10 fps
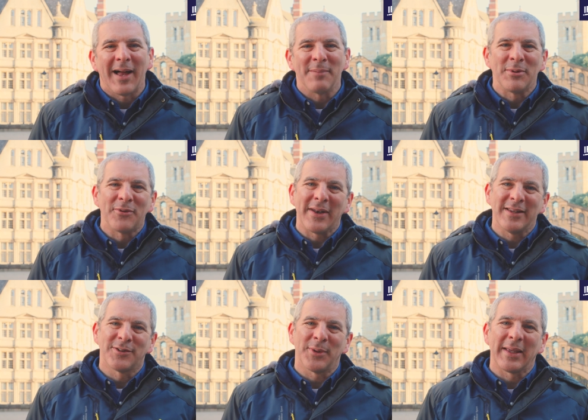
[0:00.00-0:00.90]
and be
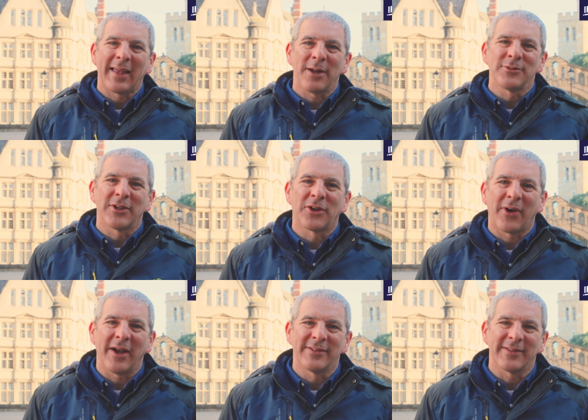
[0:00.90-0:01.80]
ready to encounter
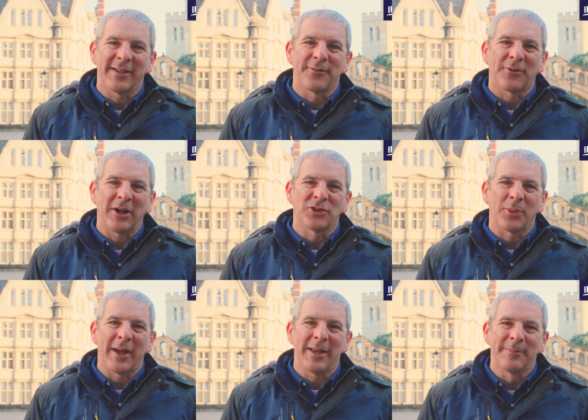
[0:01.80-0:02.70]
Christ in a fresh
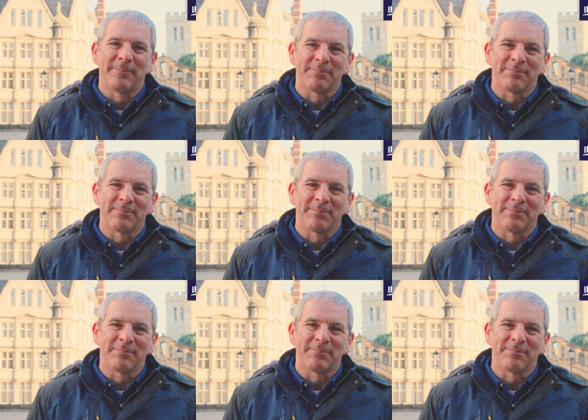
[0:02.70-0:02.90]
way.